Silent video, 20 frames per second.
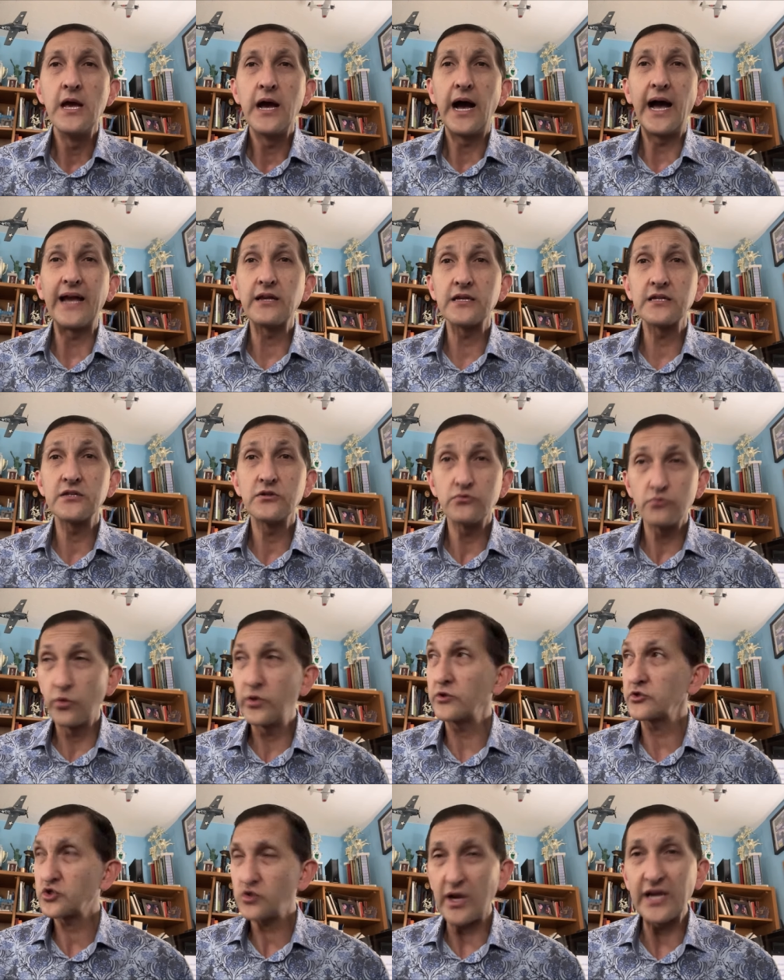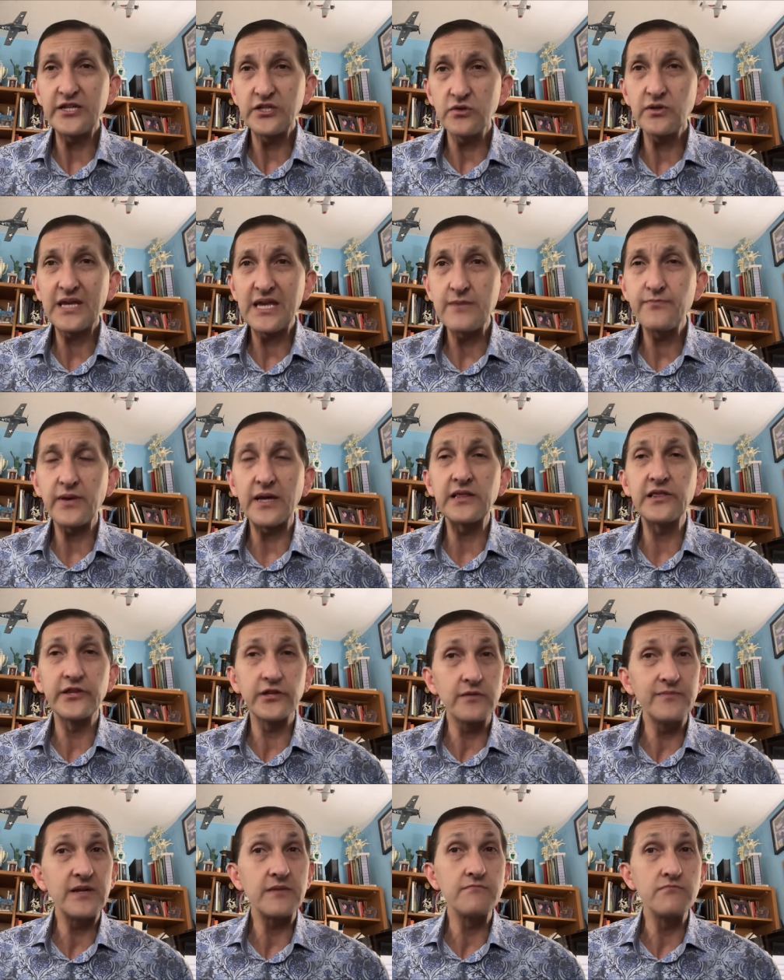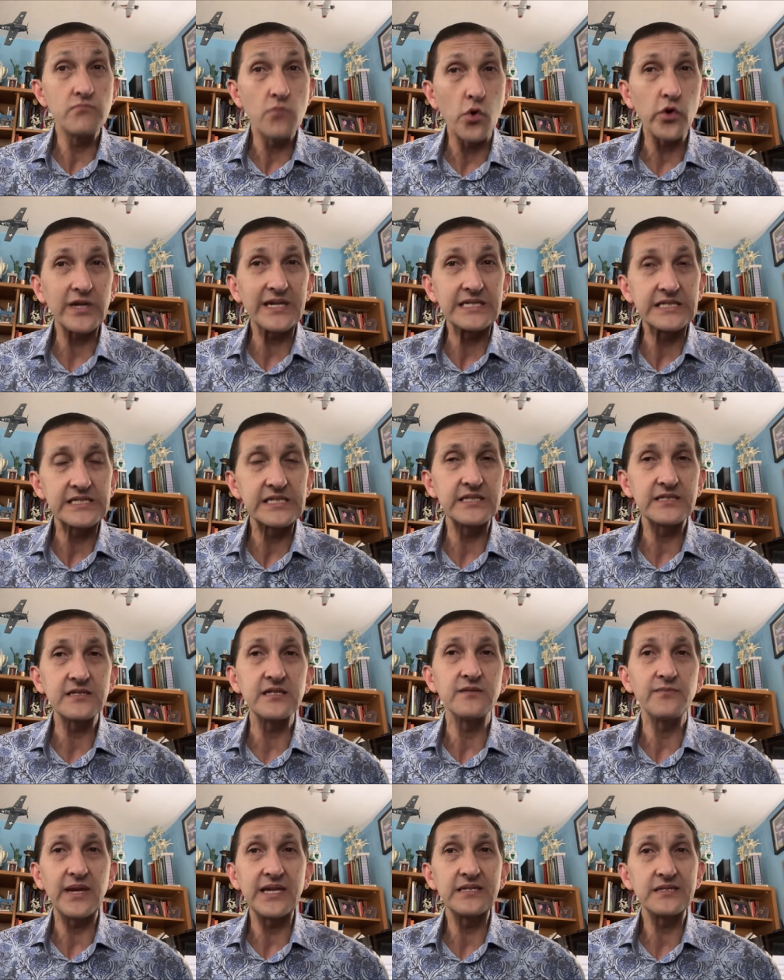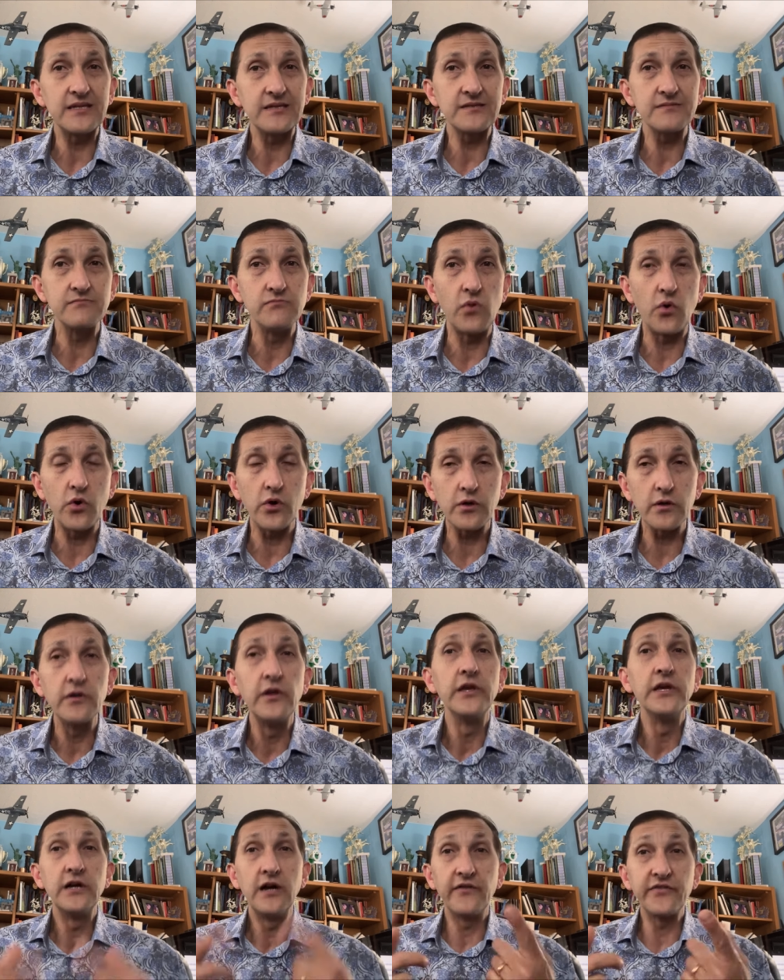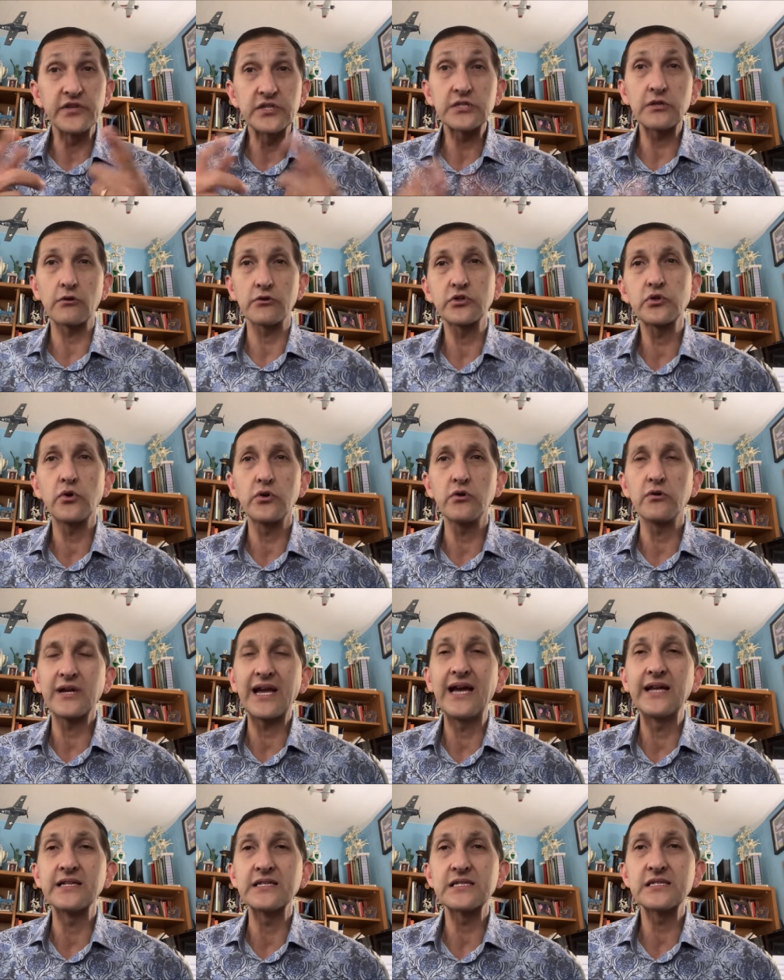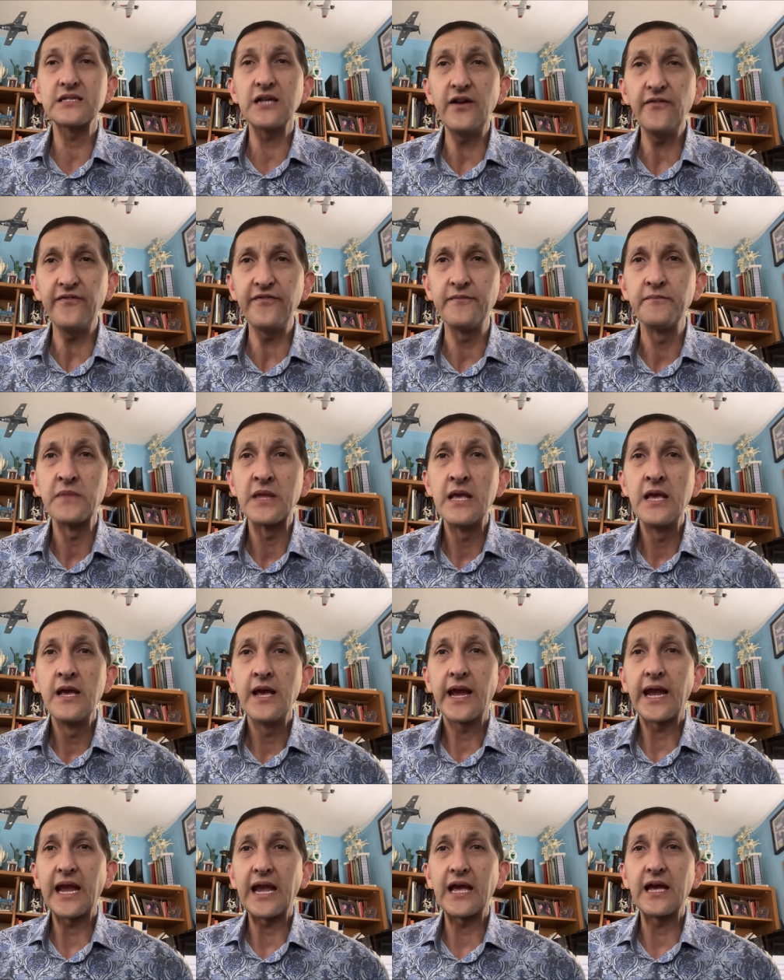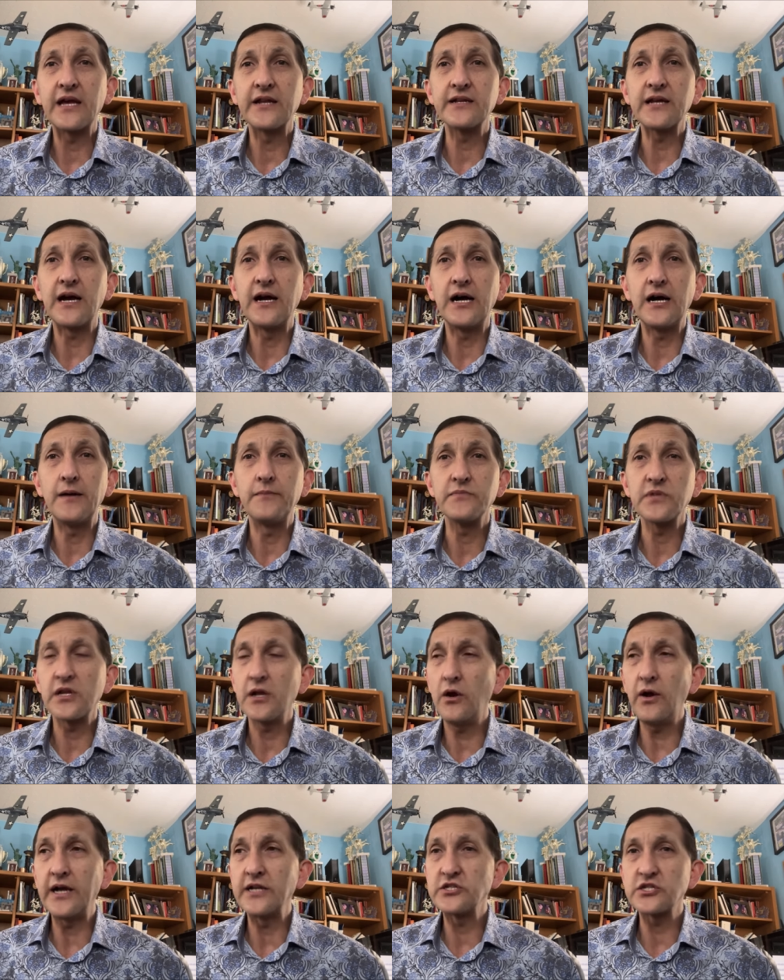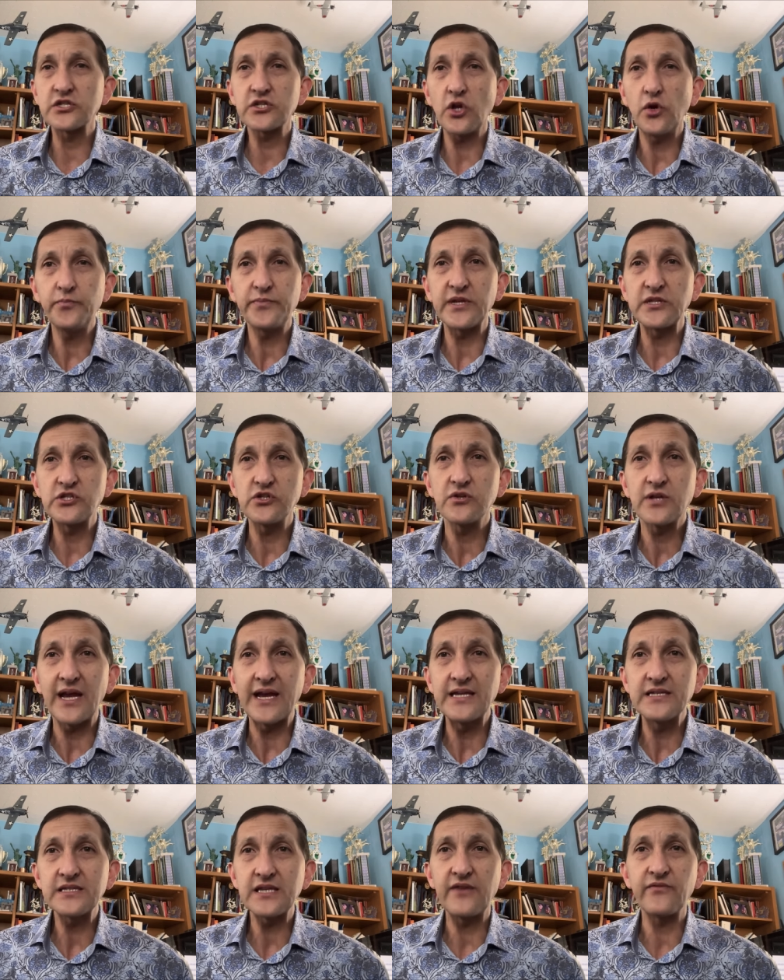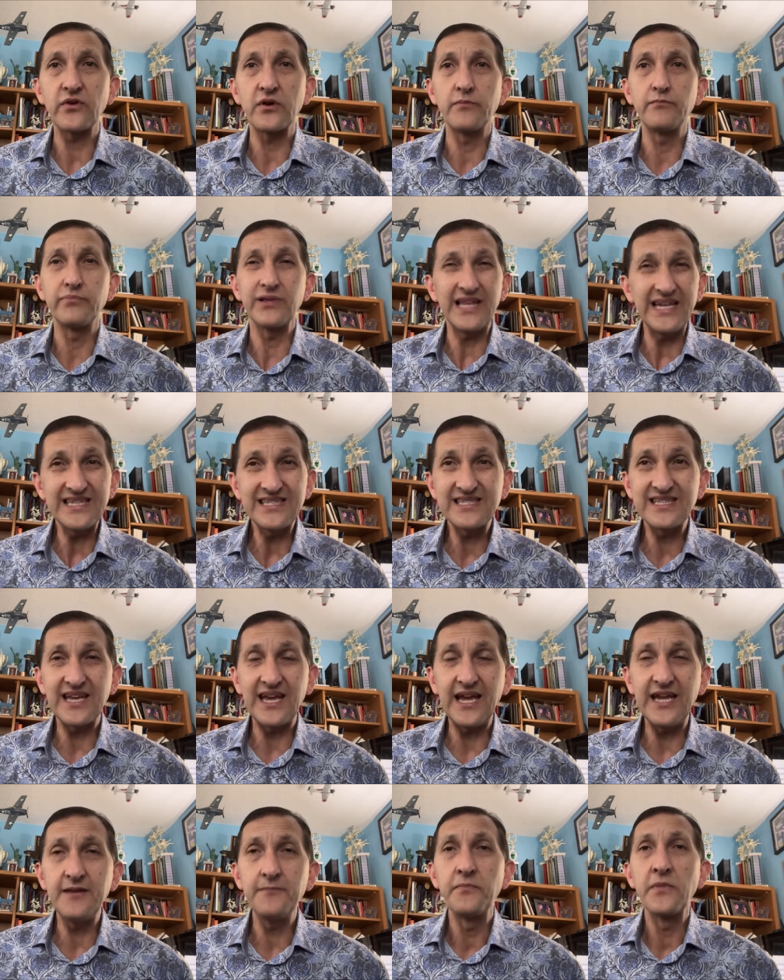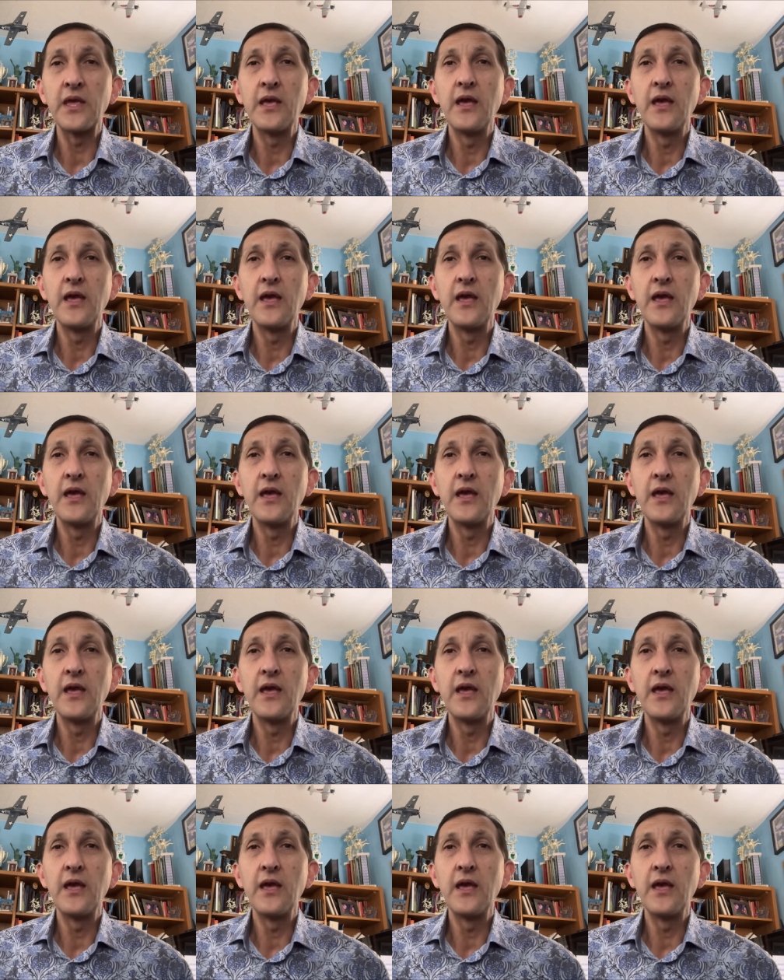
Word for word: I will try to keep a little bit more consistent basis, more of the sartorial kind of stuff. And, um, you know, I just hope that you guys have a blessed day